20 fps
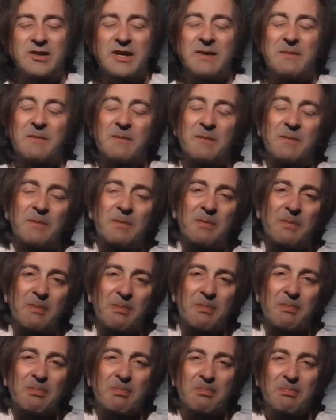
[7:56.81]
See,
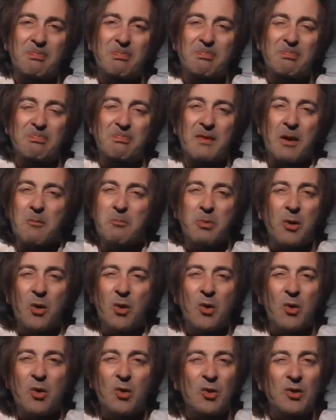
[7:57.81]

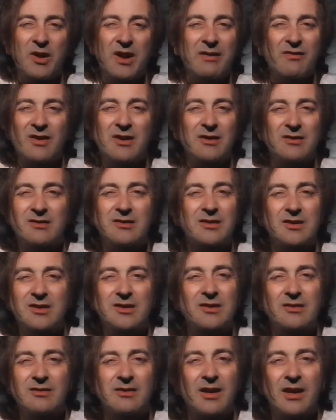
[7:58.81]
Paul never
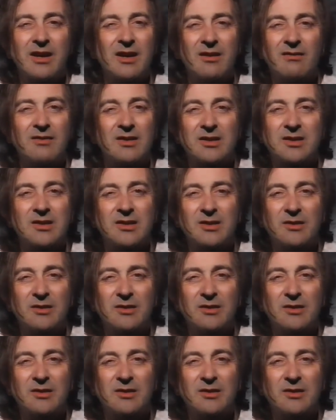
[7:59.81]
understood any of this